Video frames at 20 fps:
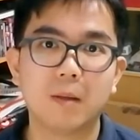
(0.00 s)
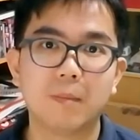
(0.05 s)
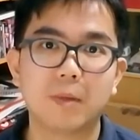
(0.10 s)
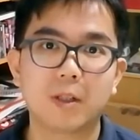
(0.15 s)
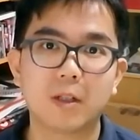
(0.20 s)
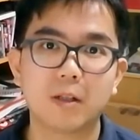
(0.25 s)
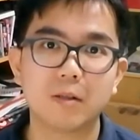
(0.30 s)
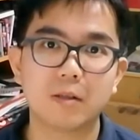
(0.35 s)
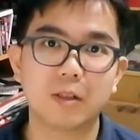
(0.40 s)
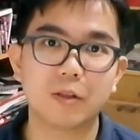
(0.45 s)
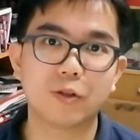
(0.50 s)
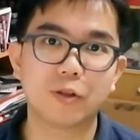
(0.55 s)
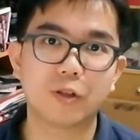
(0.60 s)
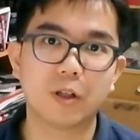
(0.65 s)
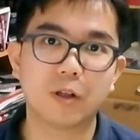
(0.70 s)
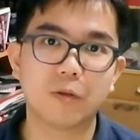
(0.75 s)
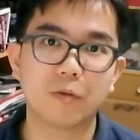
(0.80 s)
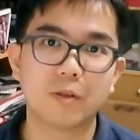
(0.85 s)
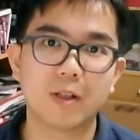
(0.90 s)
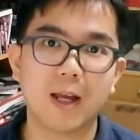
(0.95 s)
because it
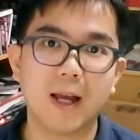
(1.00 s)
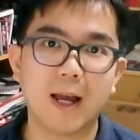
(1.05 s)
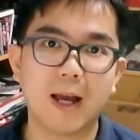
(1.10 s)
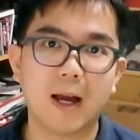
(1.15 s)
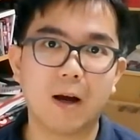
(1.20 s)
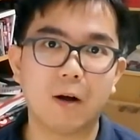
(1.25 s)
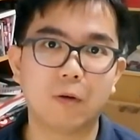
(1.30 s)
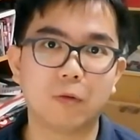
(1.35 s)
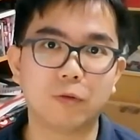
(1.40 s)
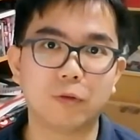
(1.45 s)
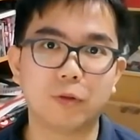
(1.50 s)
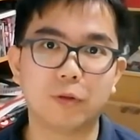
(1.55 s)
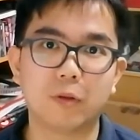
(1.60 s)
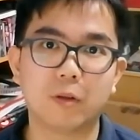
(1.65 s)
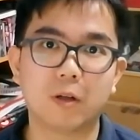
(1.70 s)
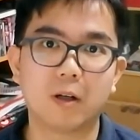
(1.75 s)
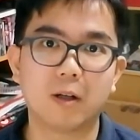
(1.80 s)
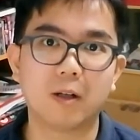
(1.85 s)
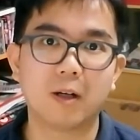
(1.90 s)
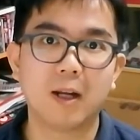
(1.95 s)
shows how
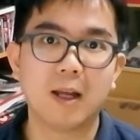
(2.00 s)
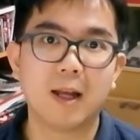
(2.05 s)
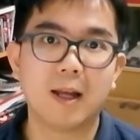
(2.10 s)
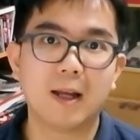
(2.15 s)
you're